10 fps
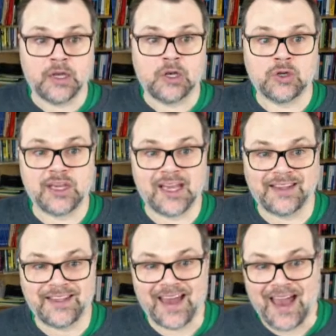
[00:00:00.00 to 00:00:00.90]
looking at
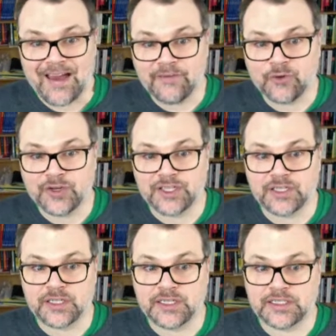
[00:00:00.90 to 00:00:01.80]
the average
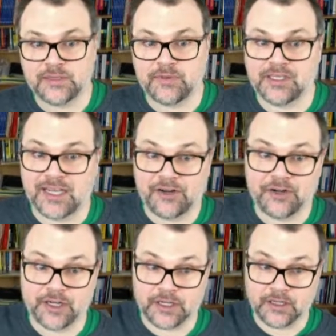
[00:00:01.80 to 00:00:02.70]

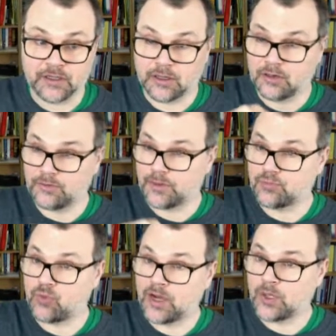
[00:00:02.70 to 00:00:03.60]
dissimilarity of a
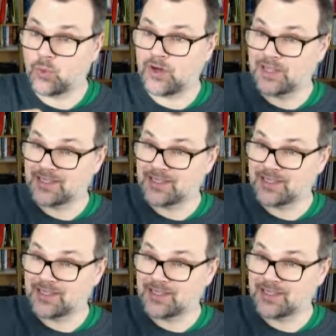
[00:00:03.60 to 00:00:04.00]
point with its